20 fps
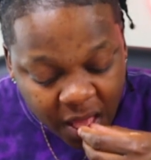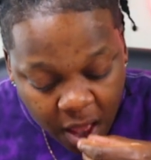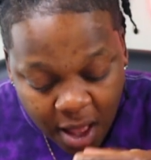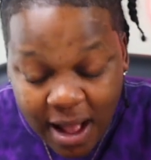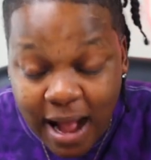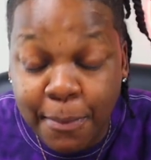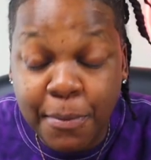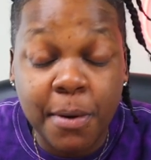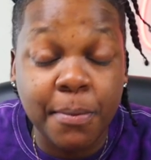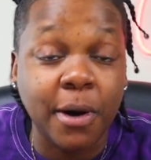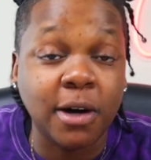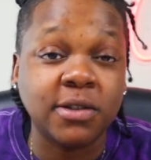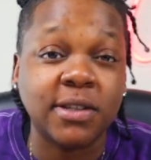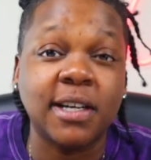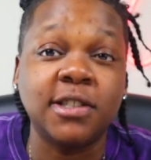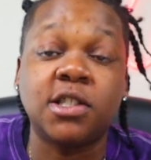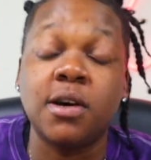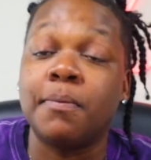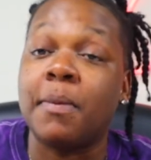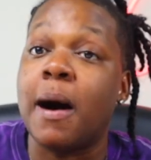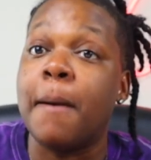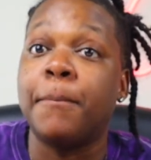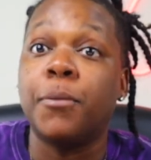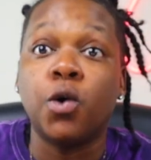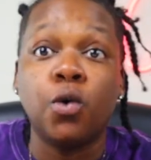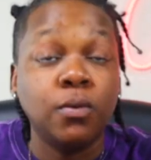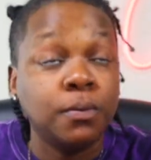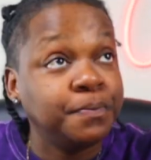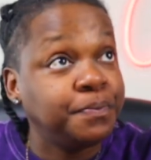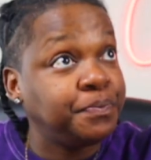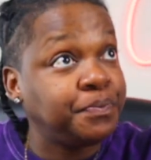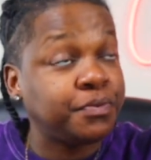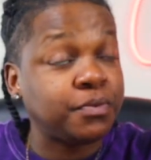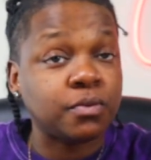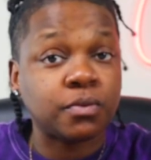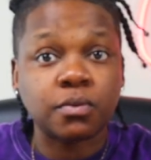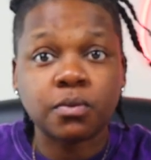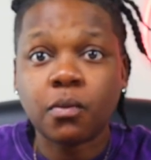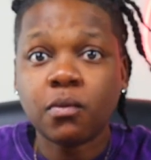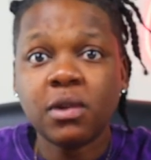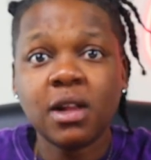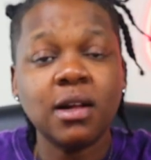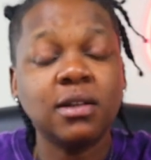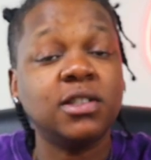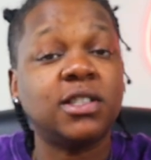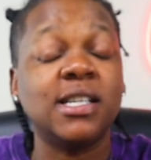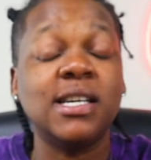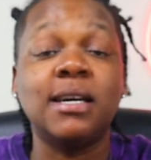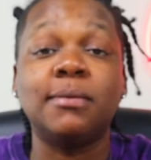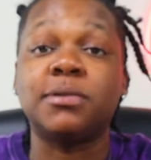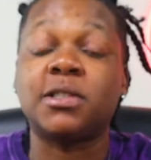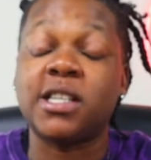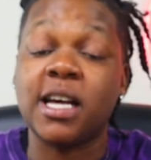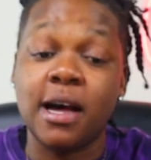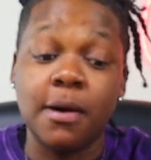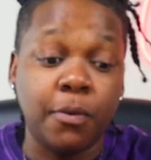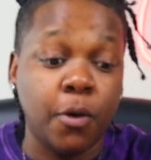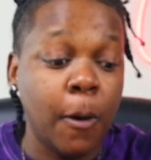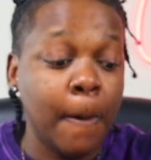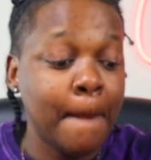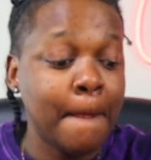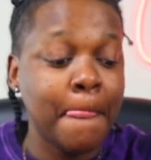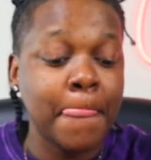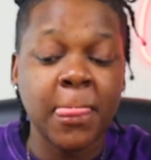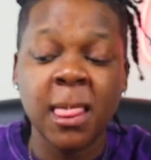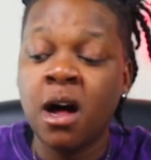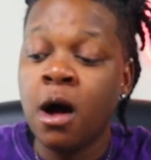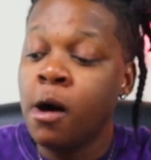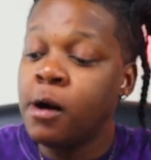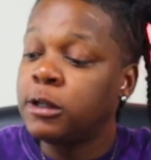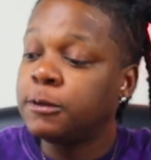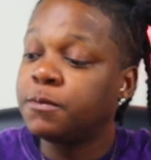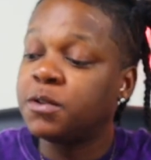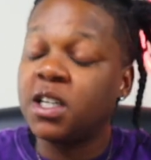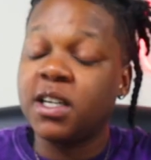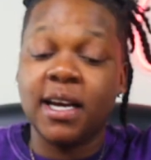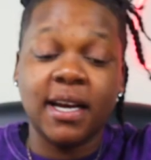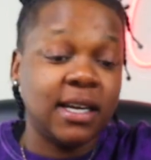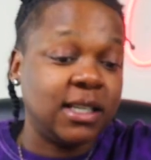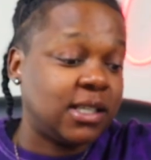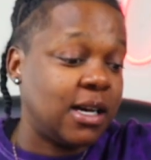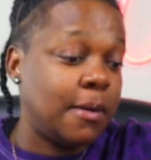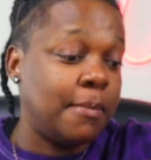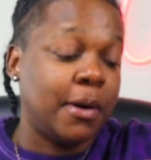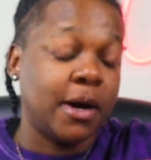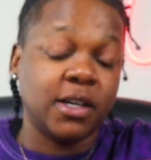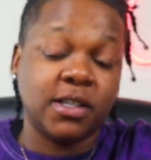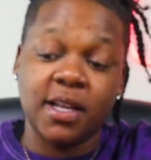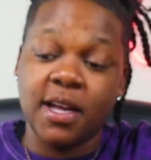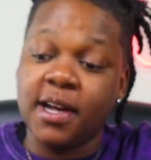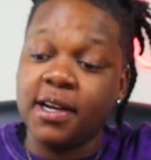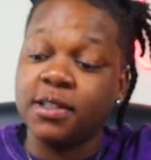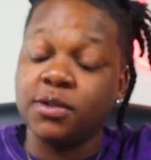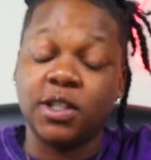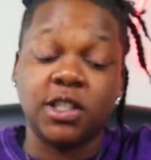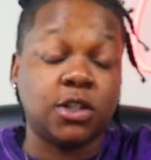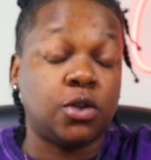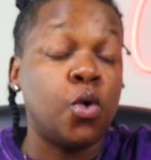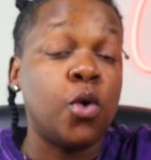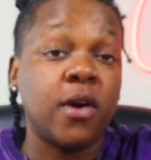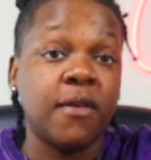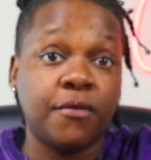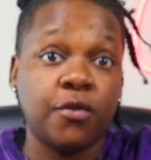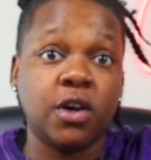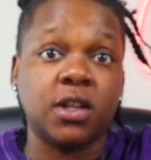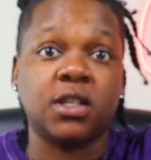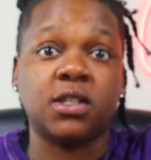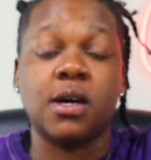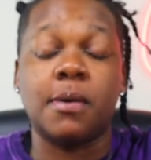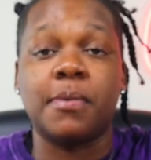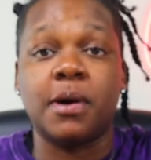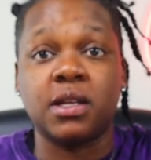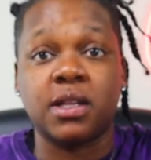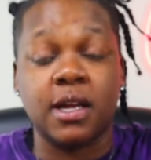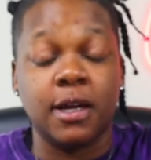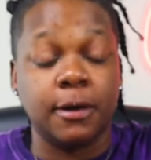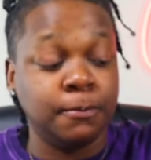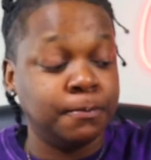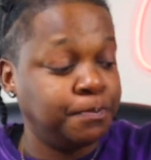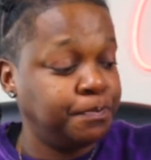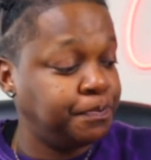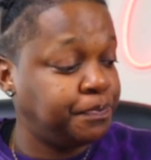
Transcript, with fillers: Happy birthday to my boo. Tam's table. Today is her birthday, or the 24th is her birthday.